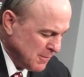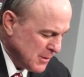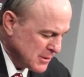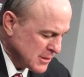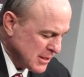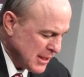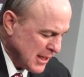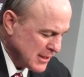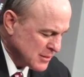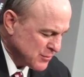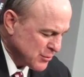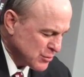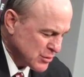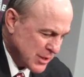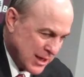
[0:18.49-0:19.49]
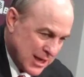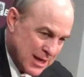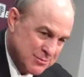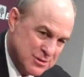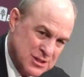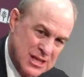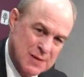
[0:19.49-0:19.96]
But tonight's first
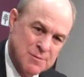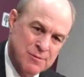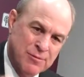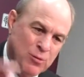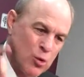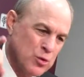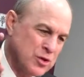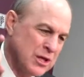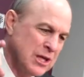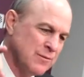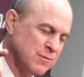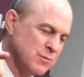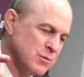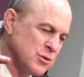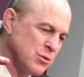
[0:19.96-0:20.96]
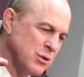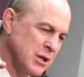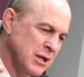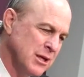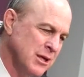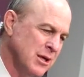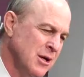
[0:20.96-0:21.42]
half, 7-14 from
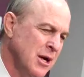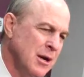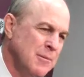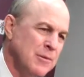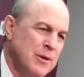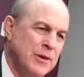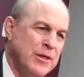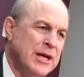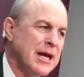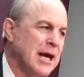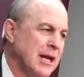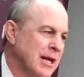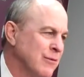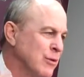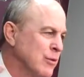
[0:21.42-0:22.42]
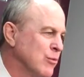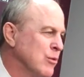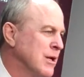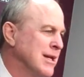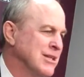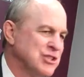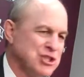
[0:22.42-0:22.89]
three. The thing I love, we
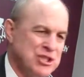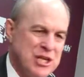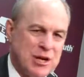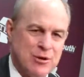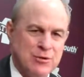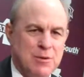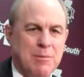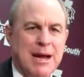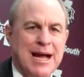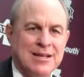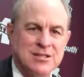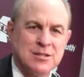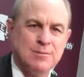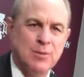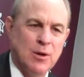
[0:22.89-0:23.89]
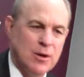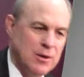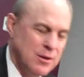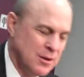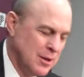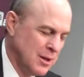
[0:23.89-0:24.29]
really shared the basketball.